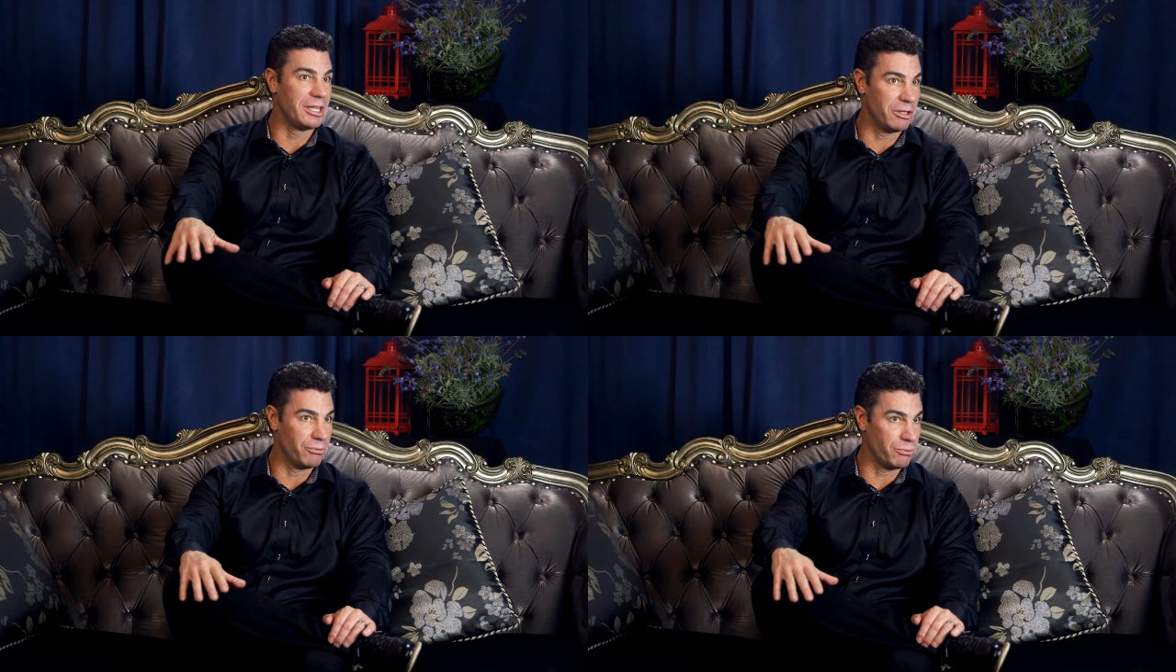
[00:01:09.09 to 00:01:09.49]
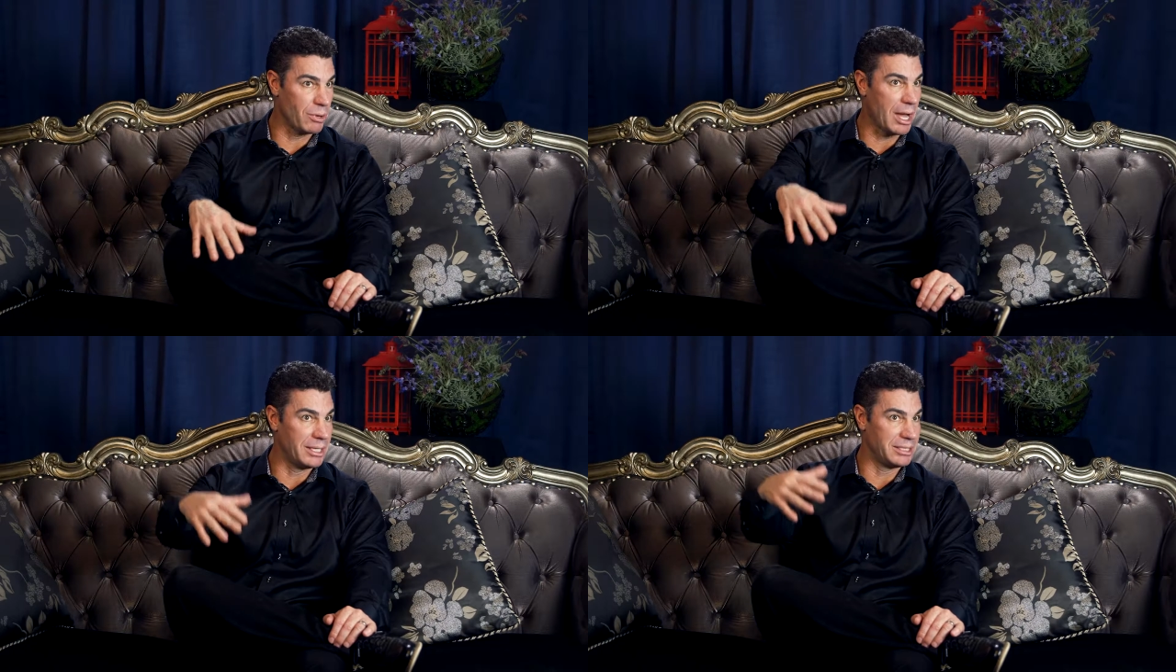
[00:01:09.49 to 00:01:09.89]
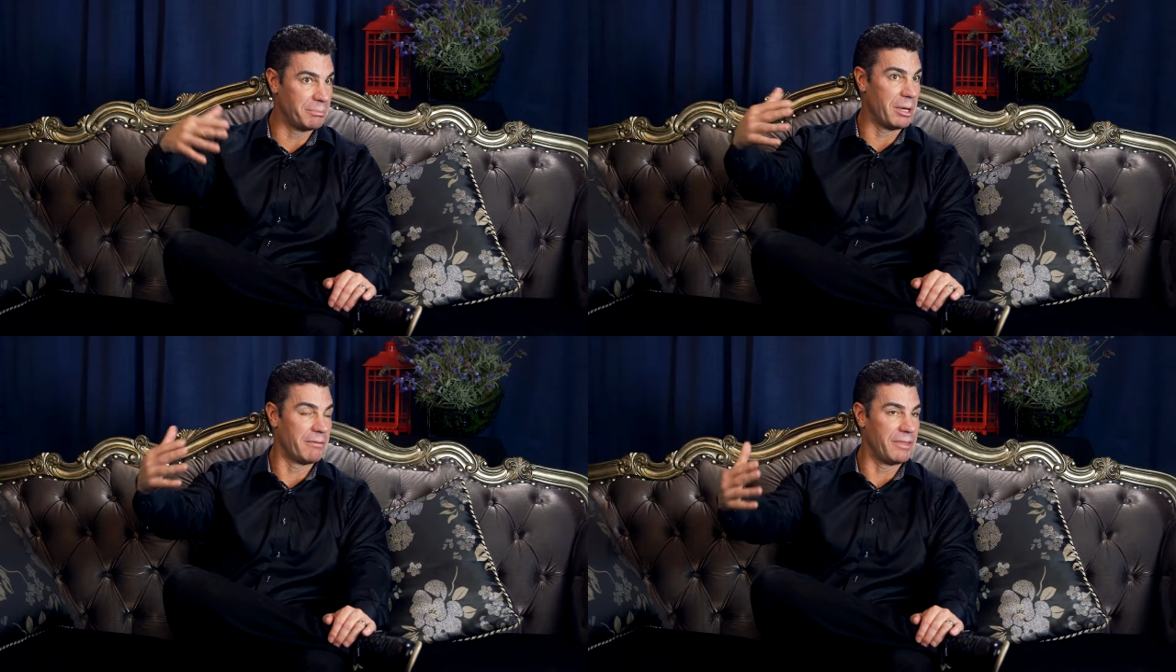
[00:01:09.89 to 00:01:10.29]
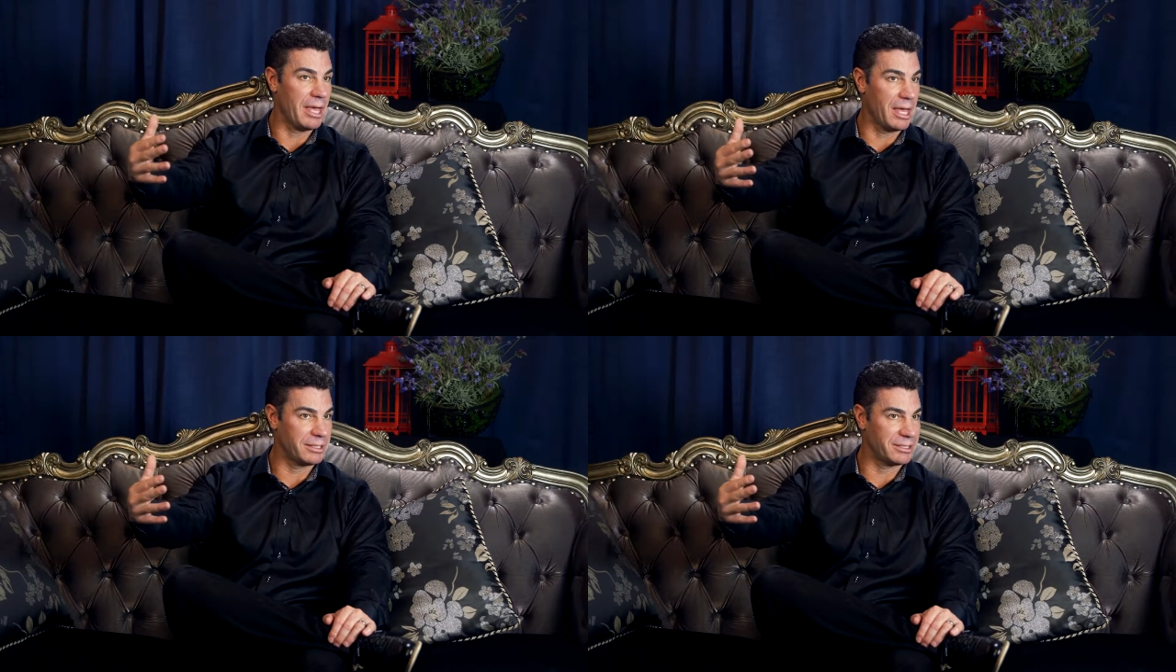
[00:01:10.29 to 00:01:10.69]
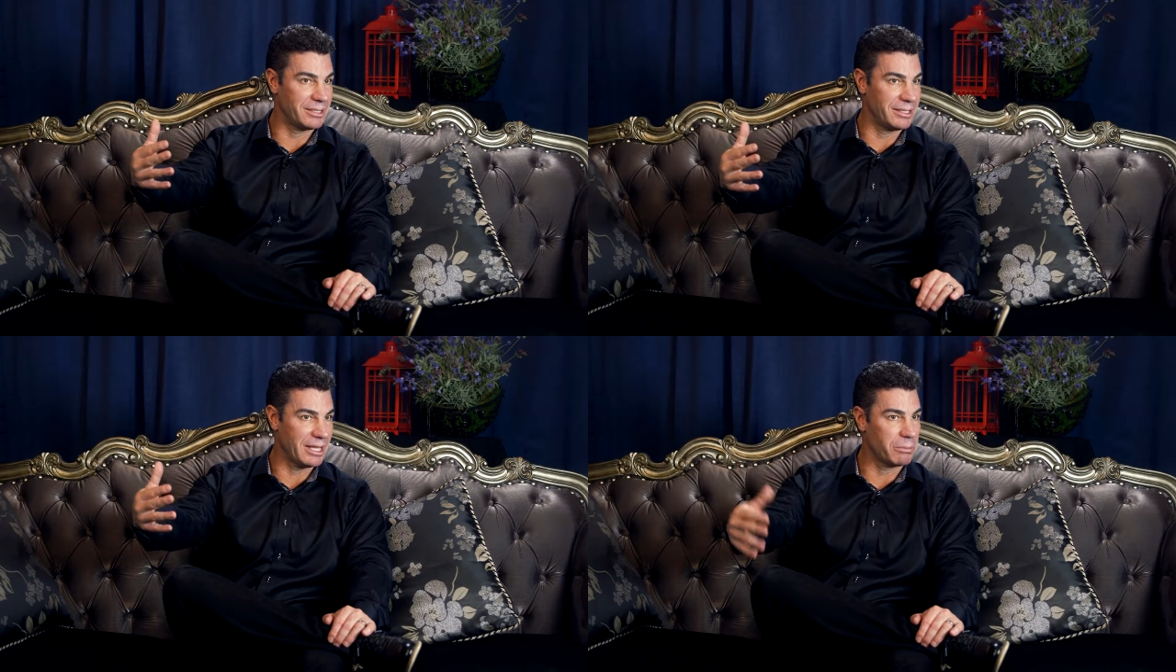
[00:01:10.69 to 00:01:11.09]
and then rise above that,
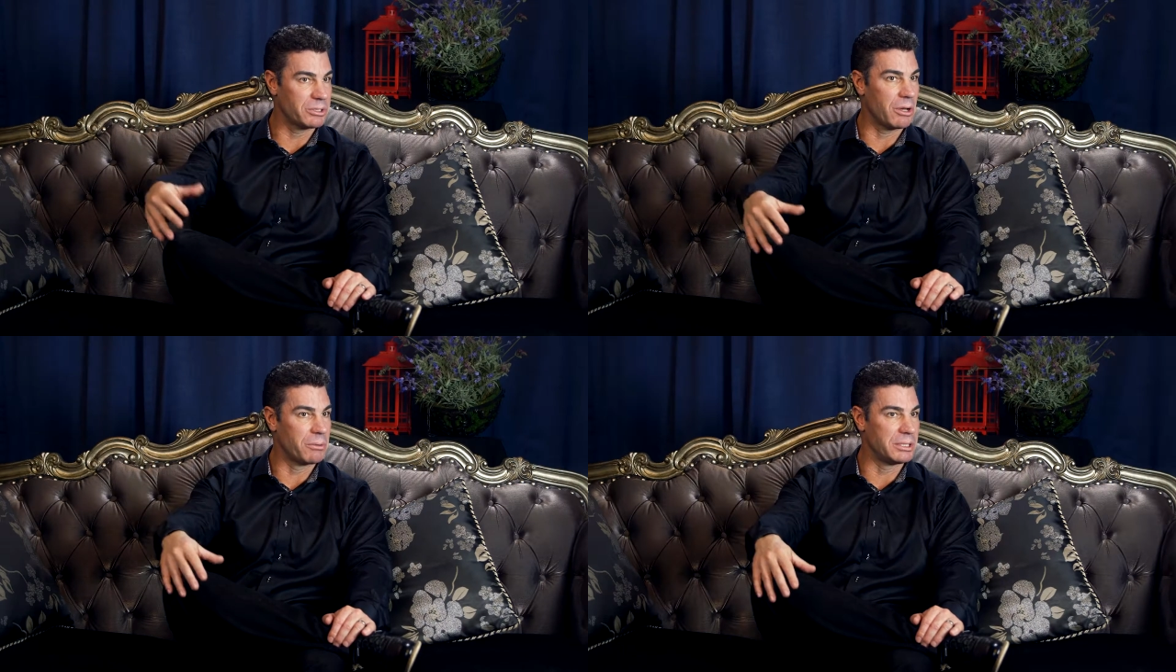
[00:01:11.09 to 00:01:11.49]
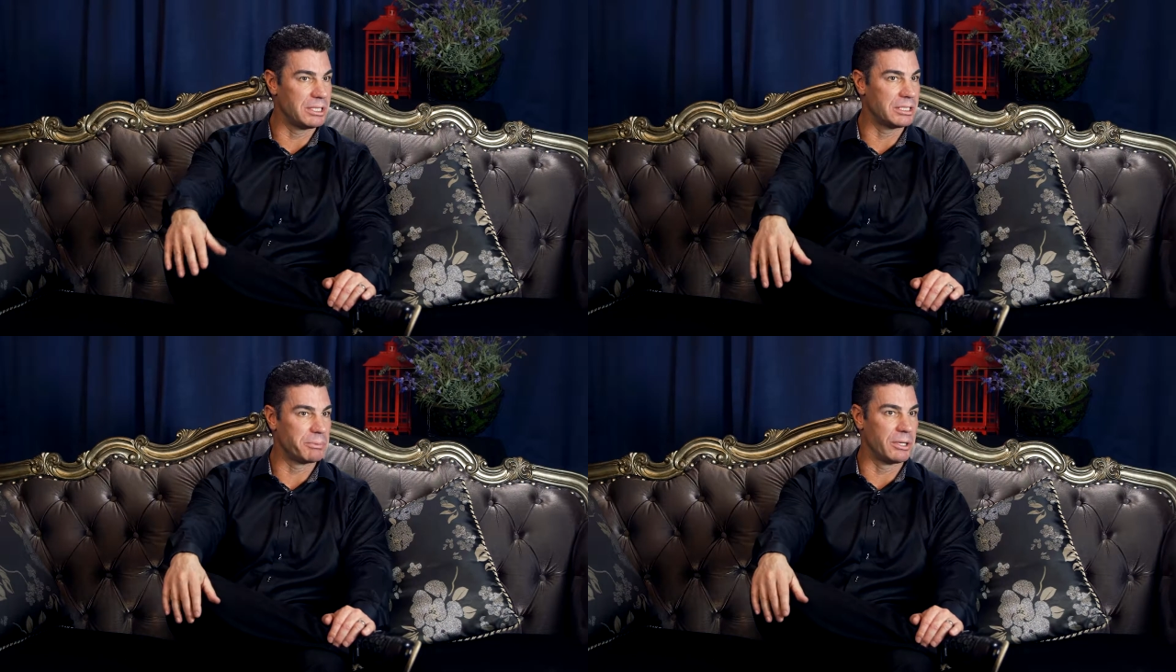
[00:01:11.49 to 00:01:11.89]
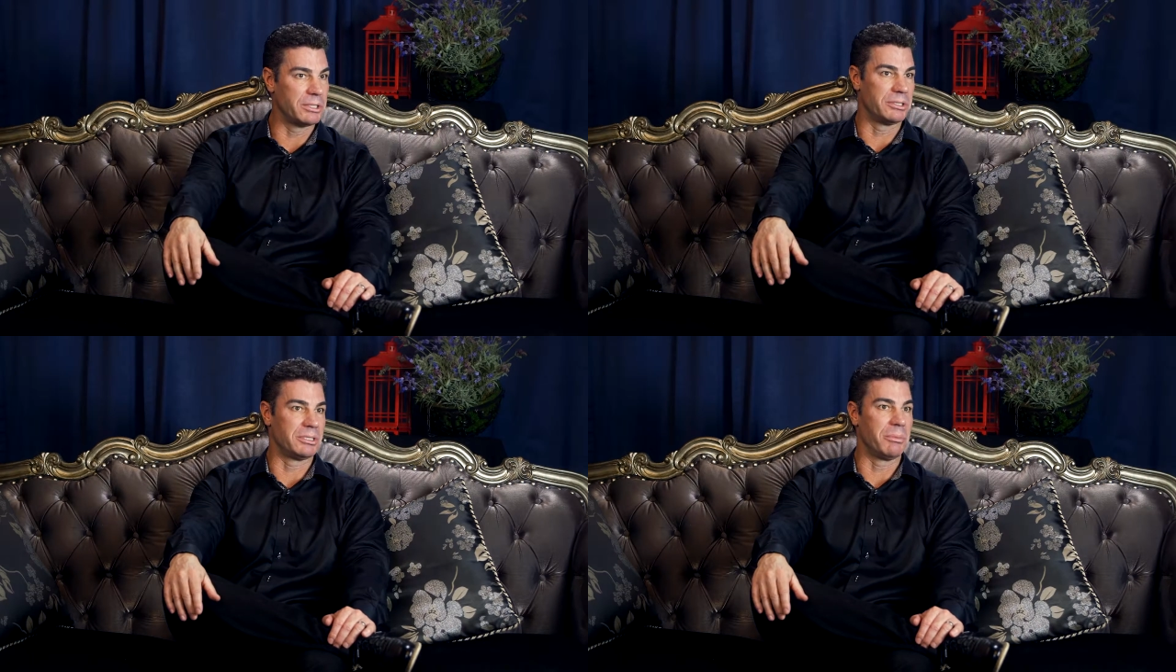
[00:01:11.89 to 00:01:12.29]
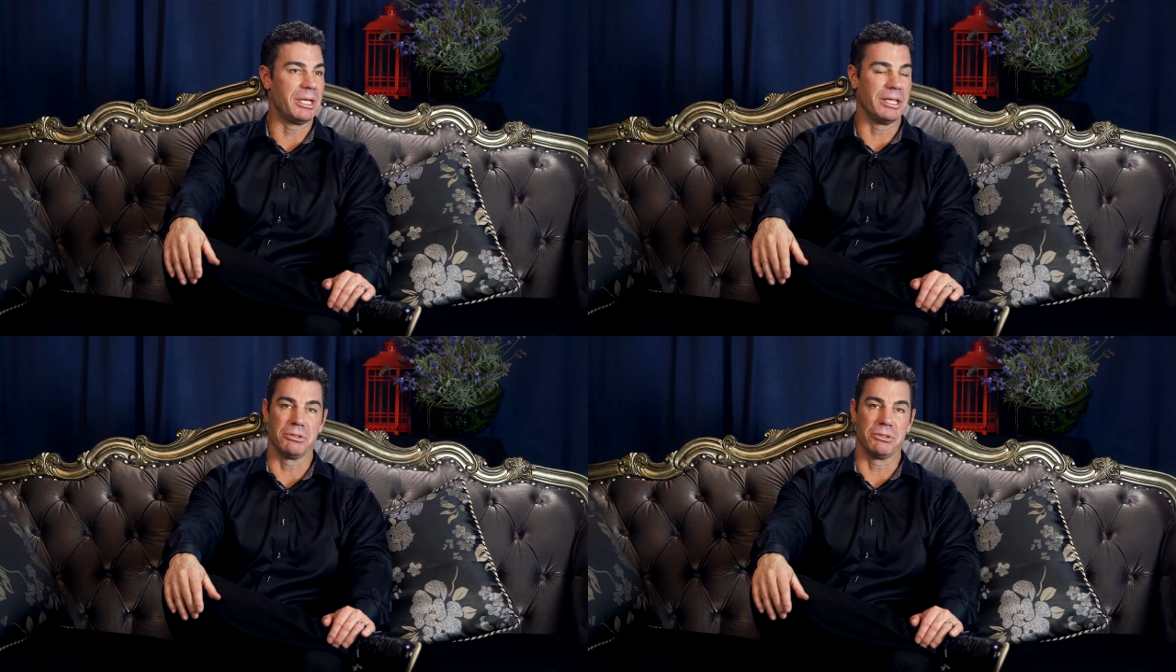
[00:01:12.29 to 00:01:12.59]
that was always an inspiration to me.